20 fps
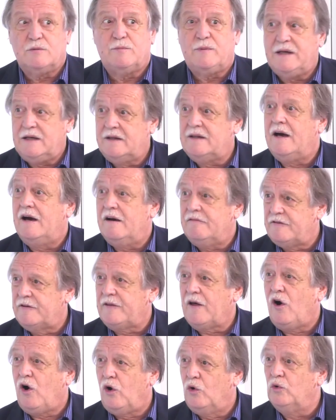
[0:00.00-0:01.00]
be there for
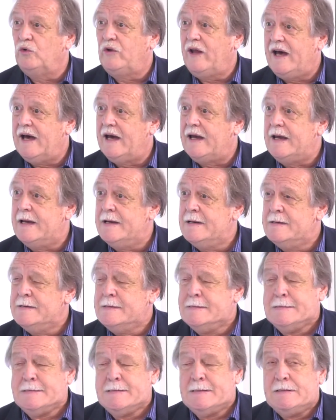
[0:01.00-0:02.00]
the whole day.
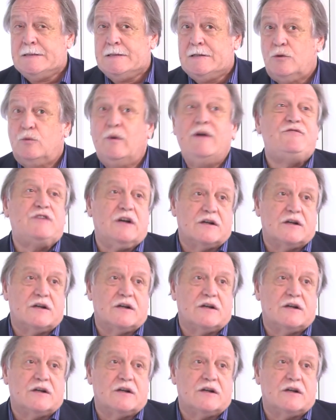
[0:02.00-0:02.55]
We've